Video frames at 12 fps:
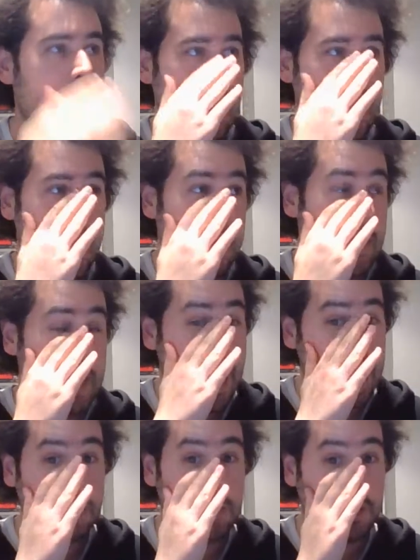And
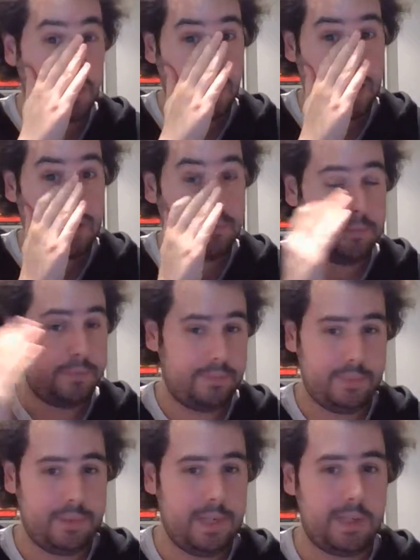naturally,
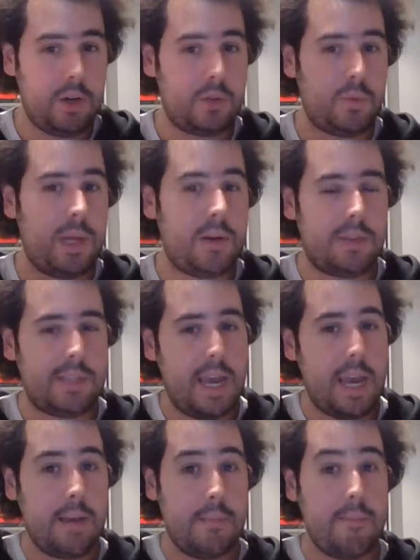that goes without
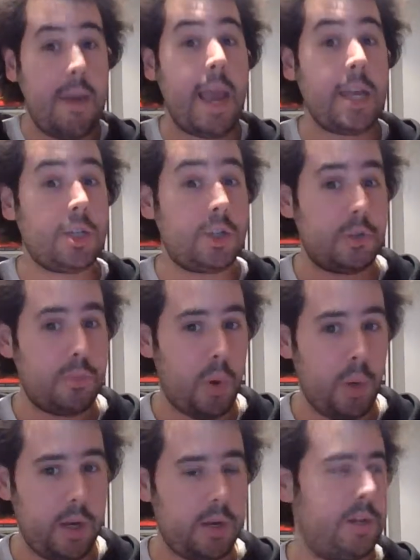saying, major
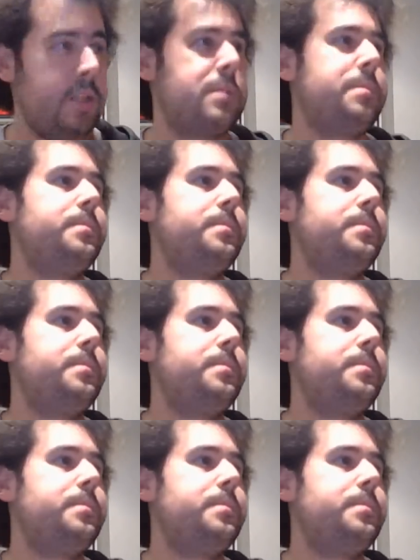spoilers.